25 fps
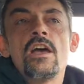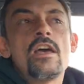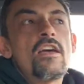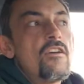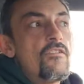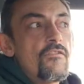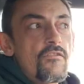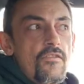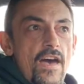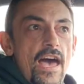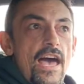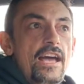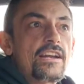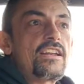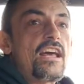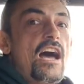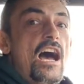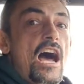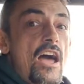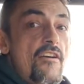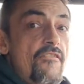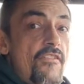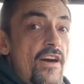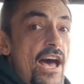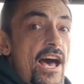In fact,
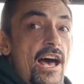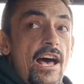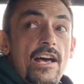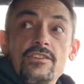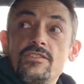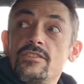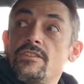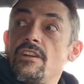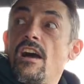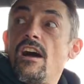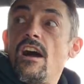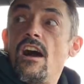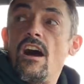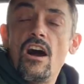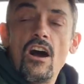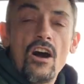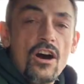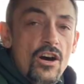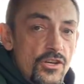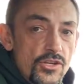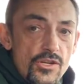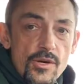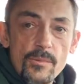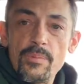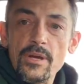I've asked
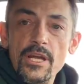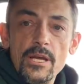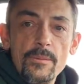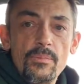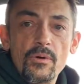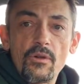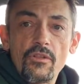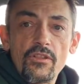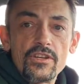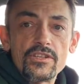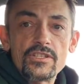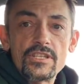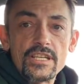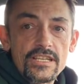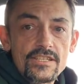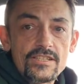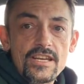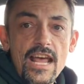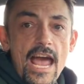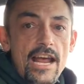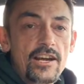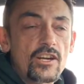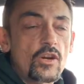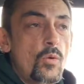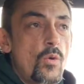100 people this
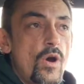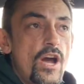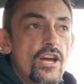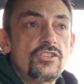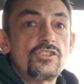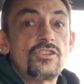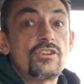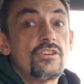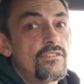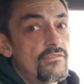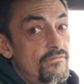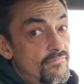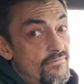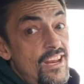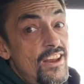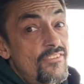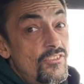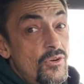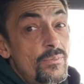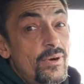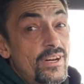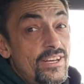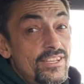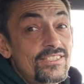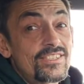exact question.
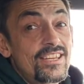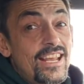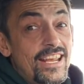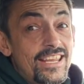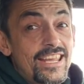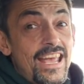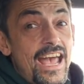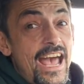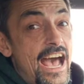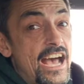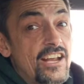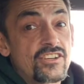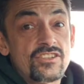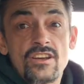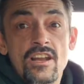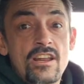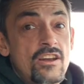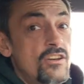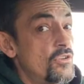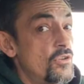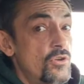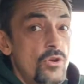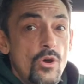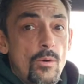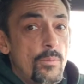Everybody said cash.
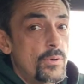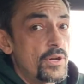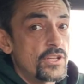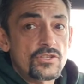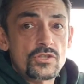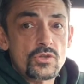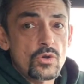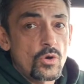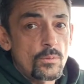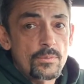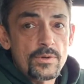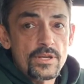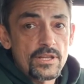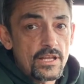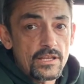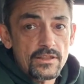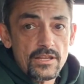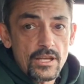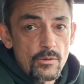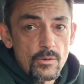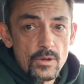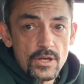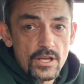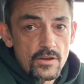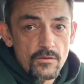Nobody's told me that
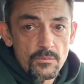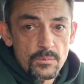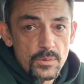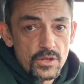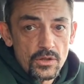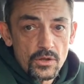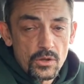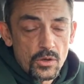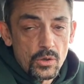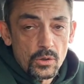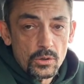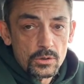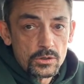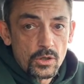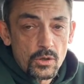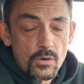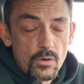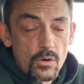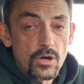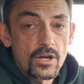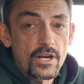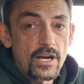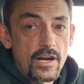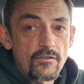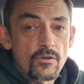they would give me the gold
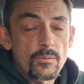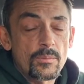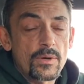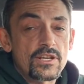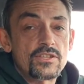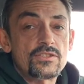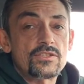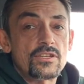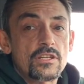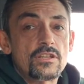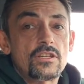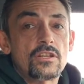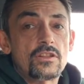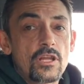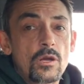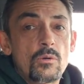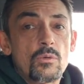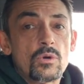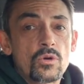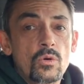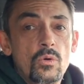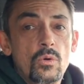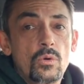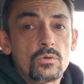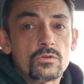coin. Everybody said that they
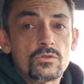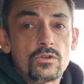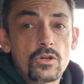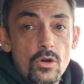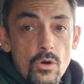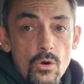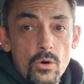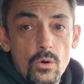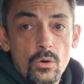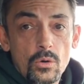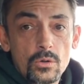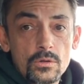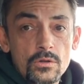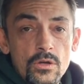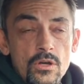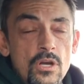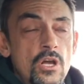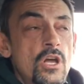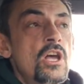would hold the gold.